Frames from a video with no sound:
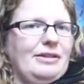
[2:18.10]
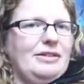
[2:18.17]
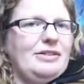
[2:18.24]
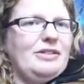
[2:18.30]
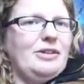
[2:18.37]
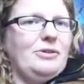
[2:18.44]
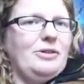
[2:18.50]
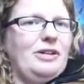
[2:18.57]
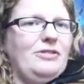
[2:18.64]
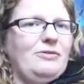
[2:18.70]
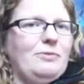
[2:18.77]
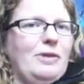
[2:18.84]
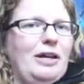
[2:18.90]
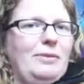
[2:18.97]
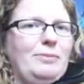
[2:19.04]
So if
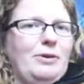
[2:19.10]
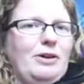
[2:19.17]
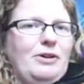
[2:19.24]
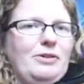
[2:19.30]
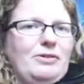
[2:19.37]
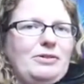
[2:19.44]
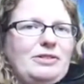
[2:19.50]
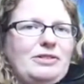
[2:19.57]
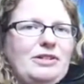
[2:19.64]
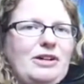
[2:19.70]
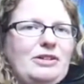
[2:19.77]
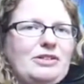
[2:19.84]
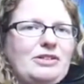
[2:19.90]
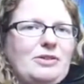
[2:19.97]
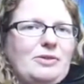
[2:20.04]
my bow
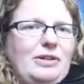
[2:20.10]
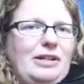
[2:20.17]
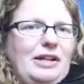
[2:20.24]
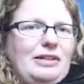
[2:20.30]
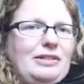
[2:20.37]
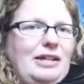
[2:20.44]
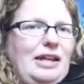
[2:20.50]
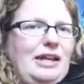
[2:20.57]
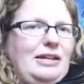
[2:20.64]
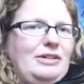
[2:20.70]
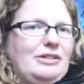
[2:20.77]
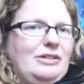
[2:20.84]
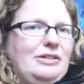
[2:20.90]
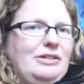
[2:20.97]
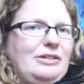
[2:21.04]
starts going at an
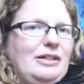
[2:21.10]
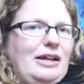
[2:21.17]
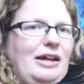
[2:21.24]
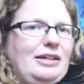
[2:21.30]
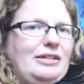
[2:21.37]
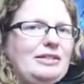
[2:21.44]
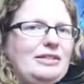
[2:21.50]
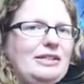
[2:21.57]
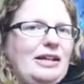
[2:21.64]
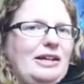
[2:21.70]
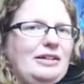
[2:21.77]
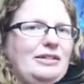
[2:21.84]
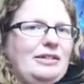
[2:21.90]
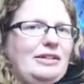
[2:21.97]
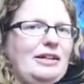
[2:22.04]
angle, I can
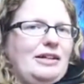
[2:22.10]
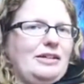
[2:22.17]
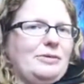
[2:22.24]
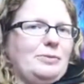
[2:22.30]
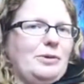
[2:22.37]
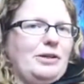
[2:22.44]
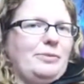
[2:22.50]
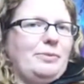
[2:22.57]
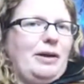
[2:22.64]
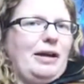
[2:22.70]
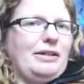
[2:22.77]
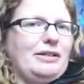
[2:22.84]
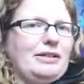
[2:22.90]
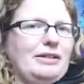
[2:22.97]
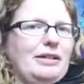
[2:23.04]
tell and I can bring it
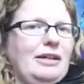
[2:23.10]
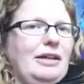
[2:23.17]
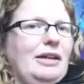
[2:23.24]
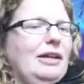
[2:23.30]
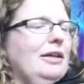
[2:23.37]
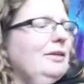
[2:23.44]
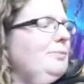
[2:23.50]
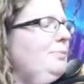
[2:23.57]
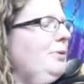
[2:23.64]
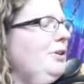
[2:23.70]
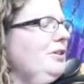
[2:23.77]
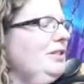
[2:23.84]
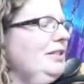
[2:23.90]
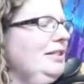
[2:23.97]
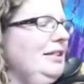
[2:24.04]
back.
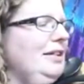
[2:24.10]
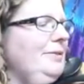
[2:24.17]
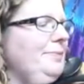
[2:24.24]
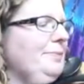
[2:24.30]
Personally,